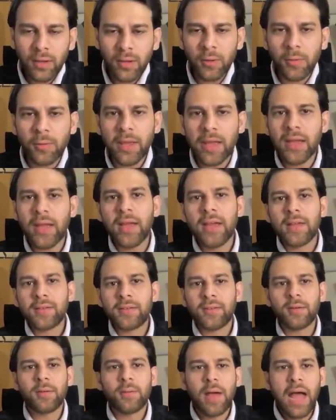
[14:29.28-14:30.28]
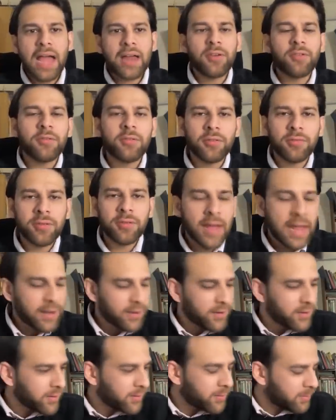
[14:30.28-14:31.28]
Okay, so I don't know if you
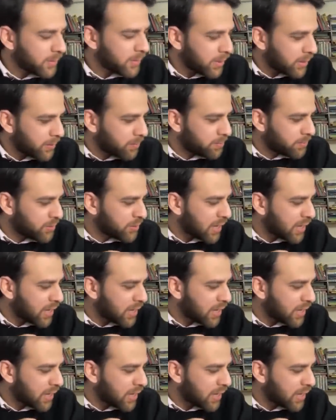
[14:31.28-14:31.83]
had a, a,